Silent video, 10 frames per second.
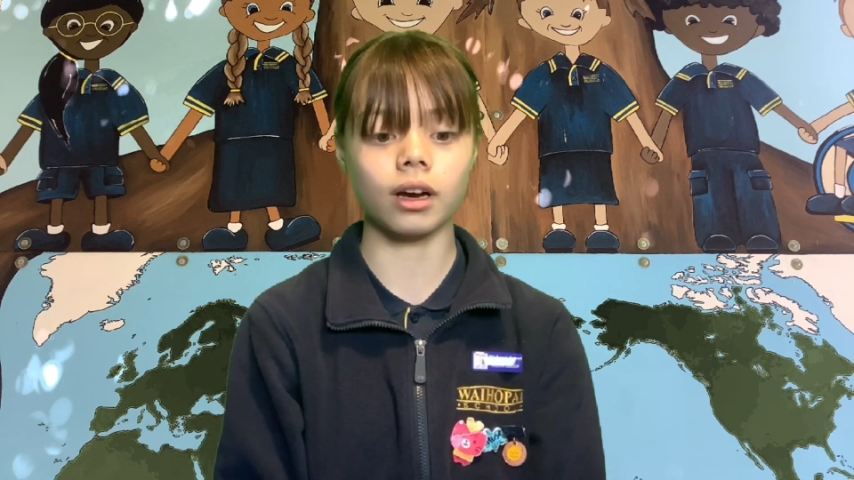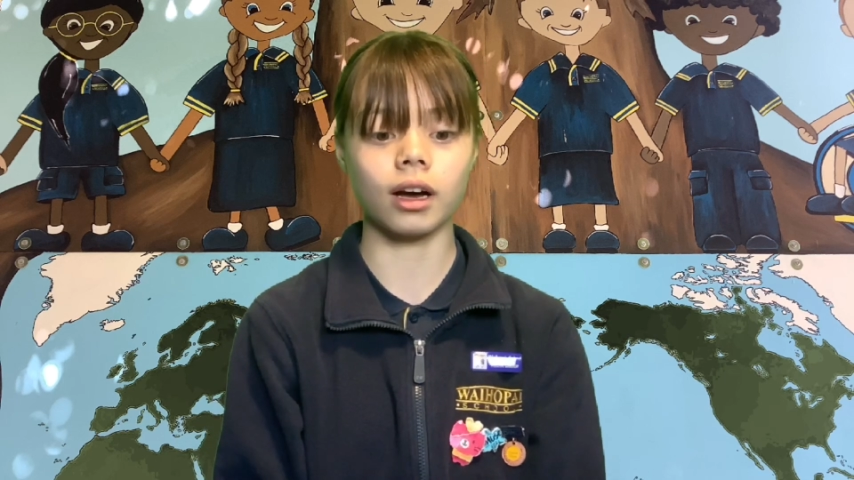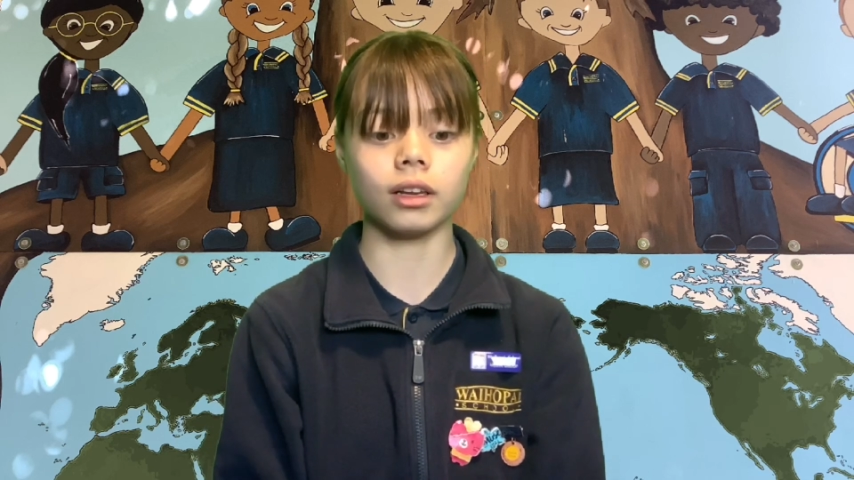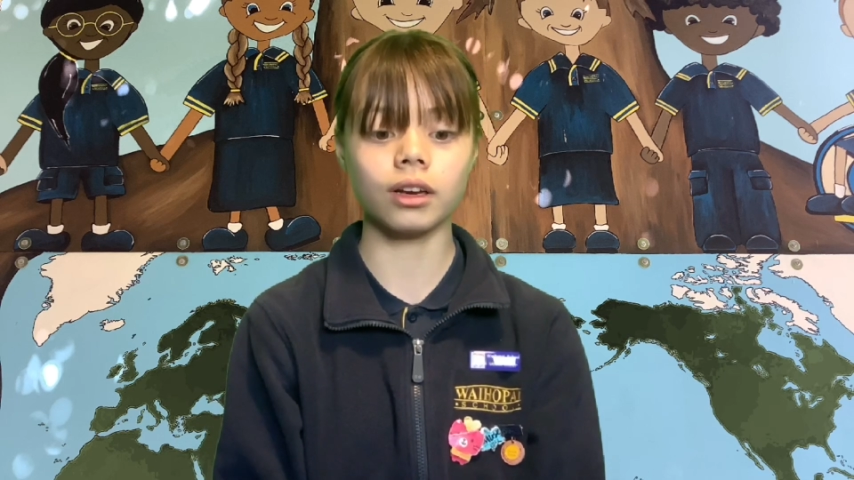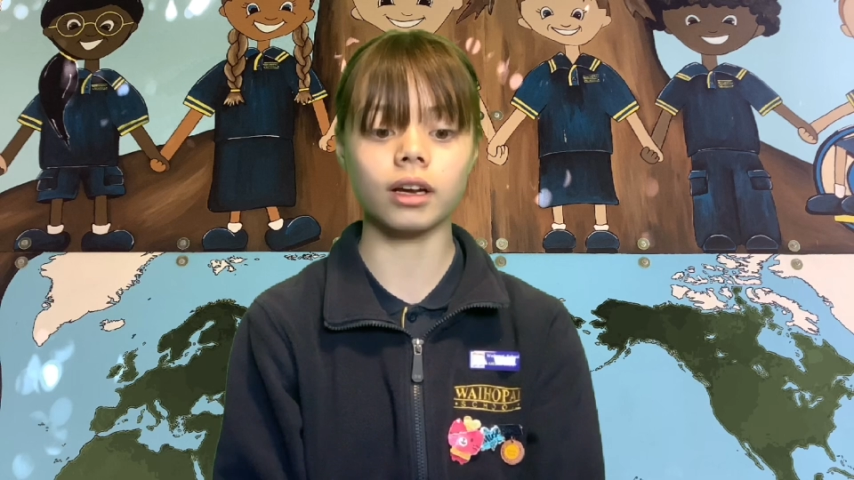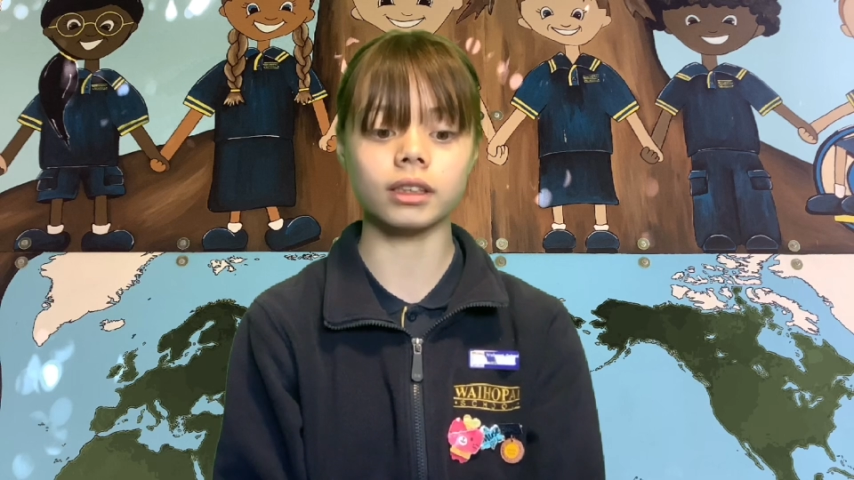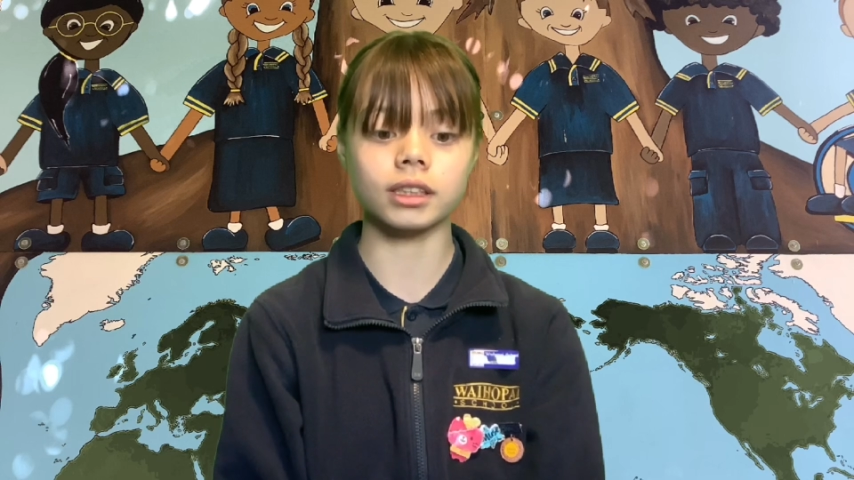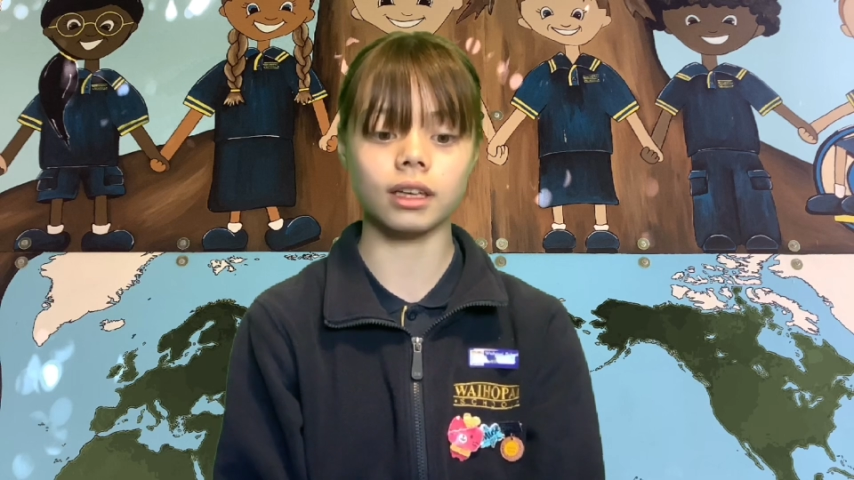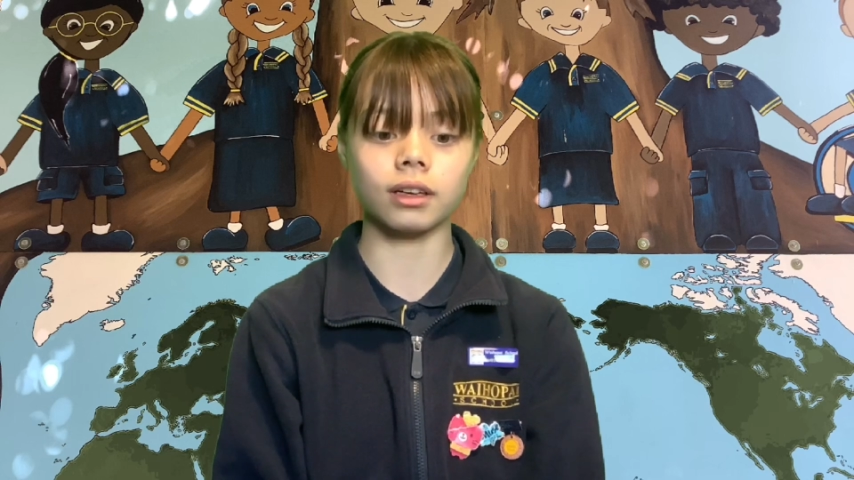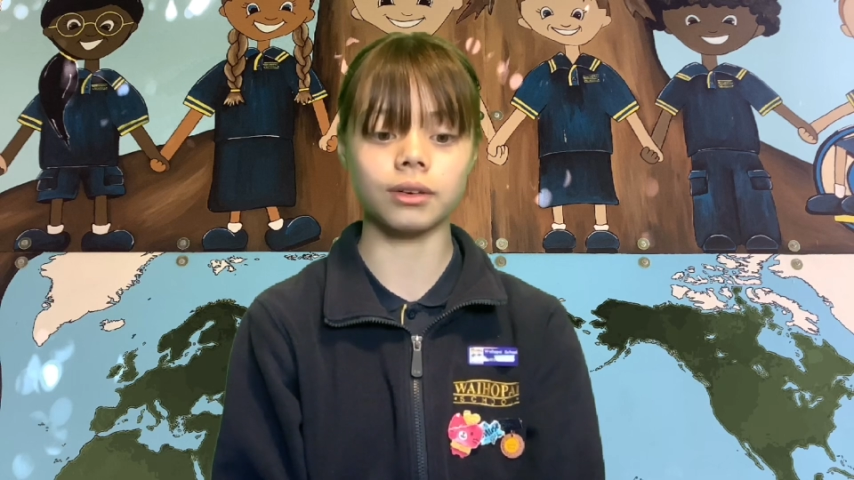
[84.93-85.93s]
Arlo
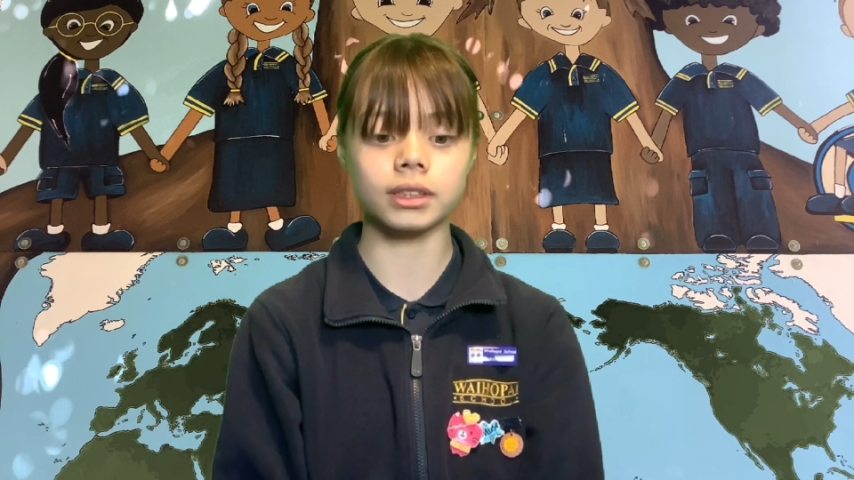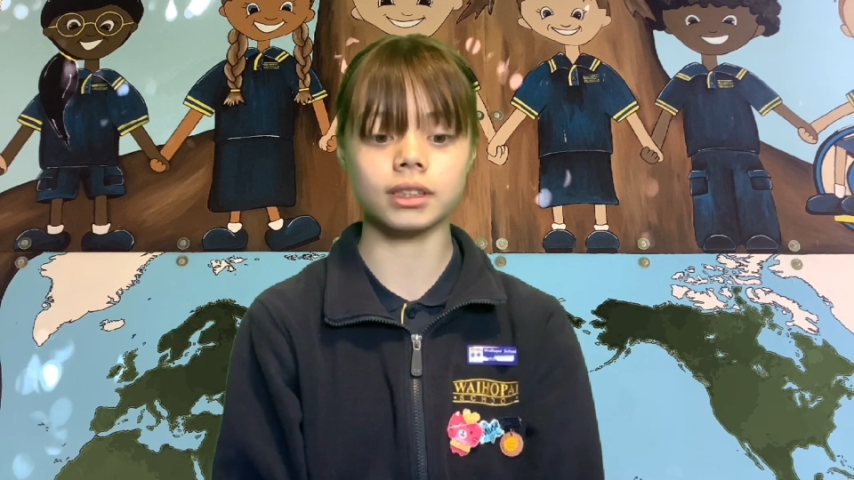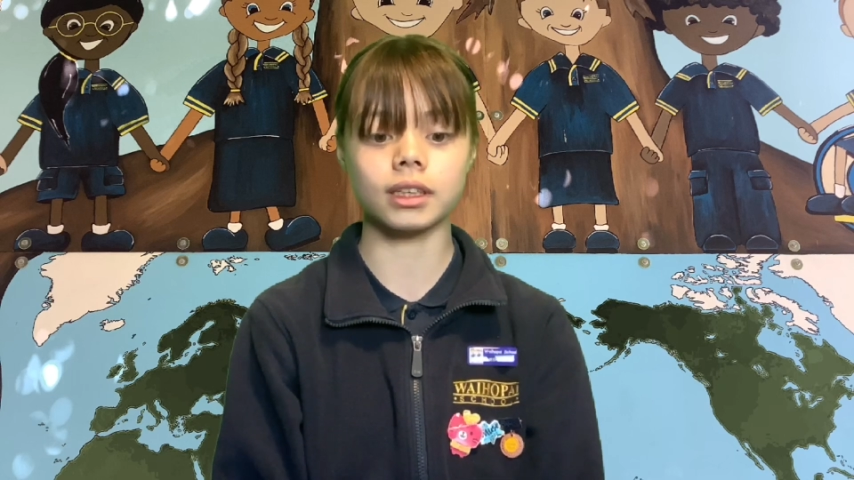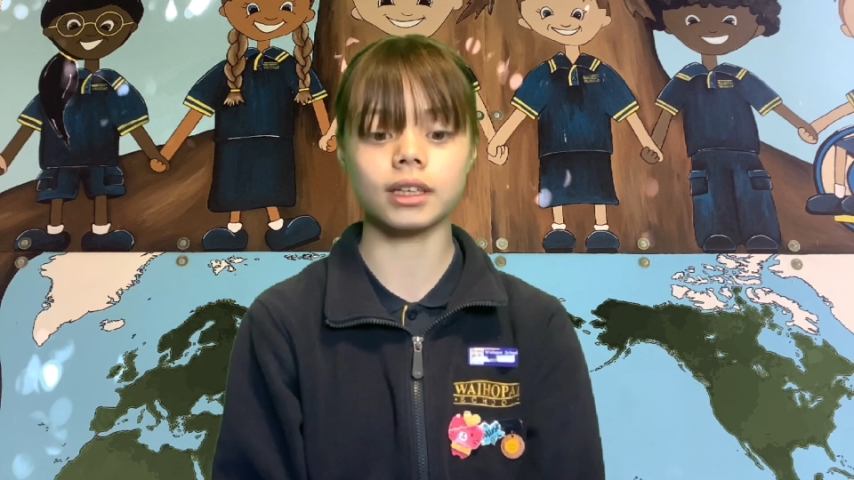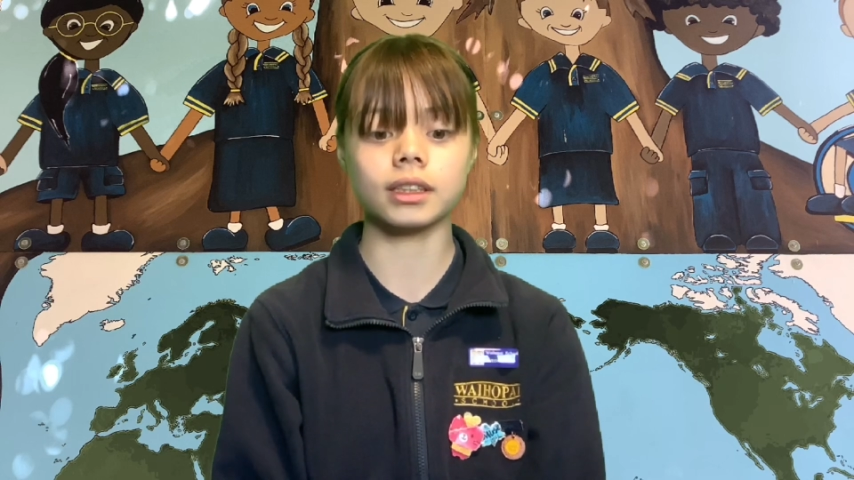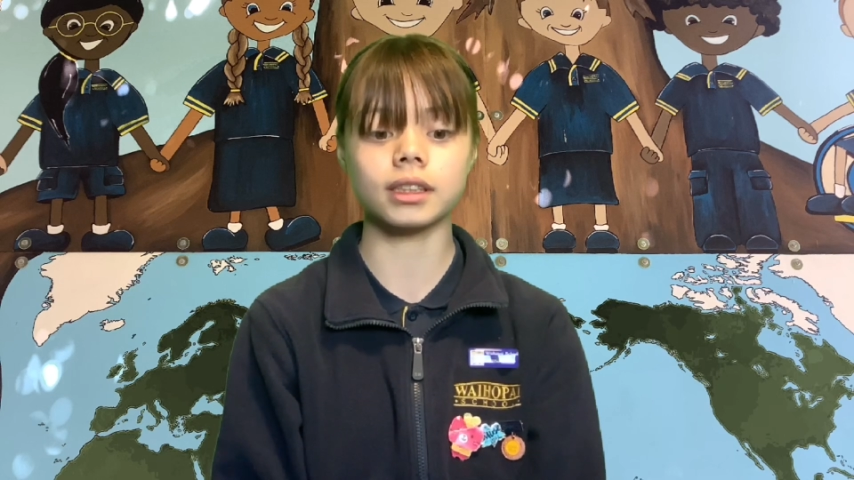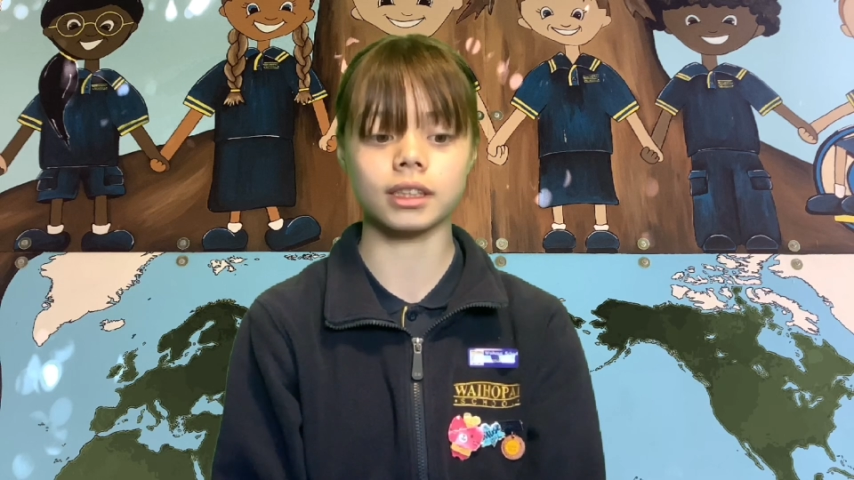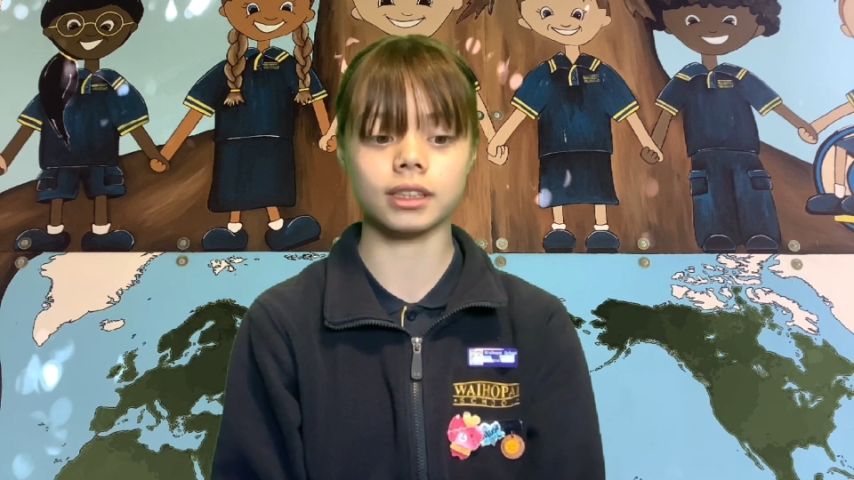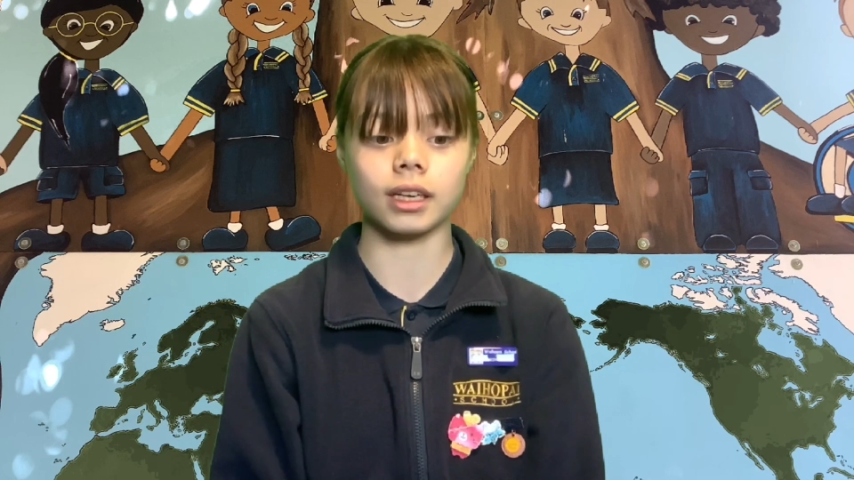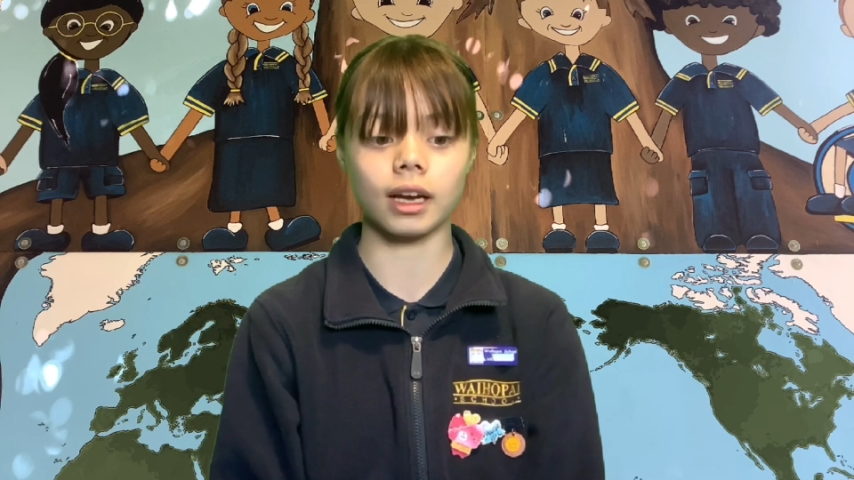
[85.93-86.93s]
Gutzell who is turning
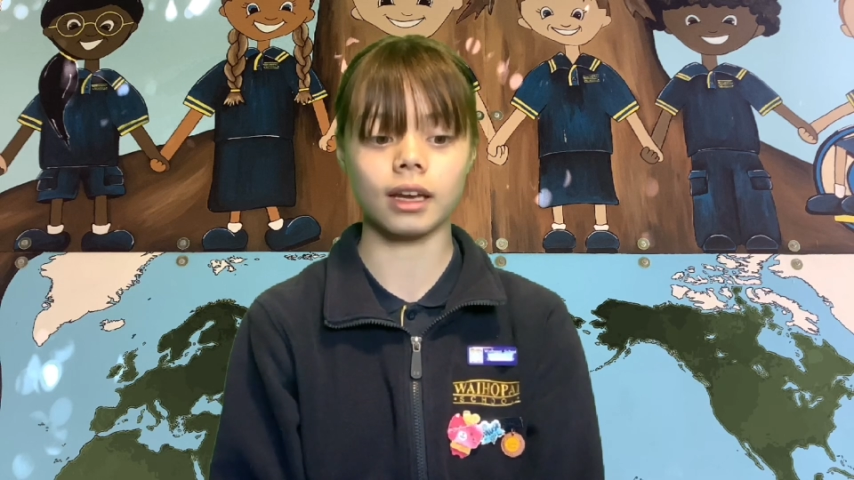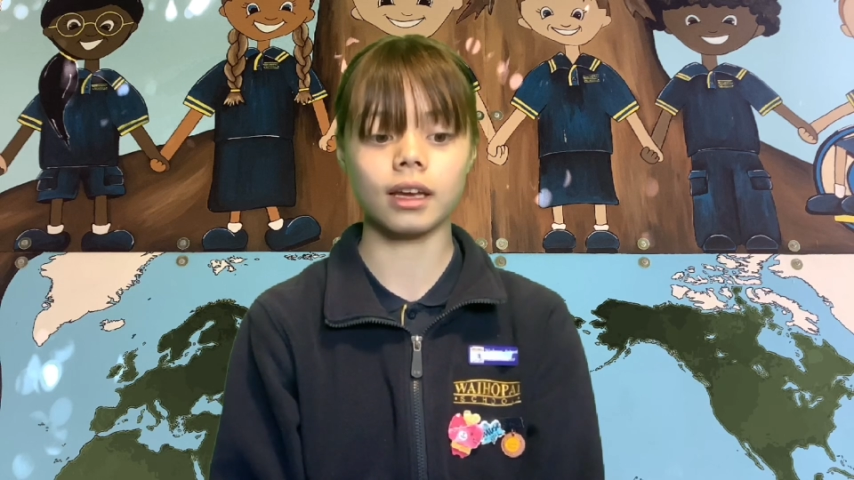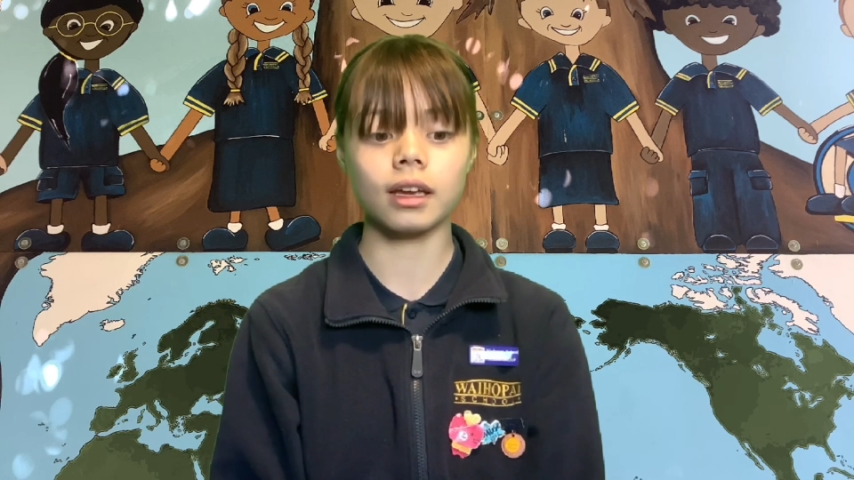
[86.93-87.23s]
6 today.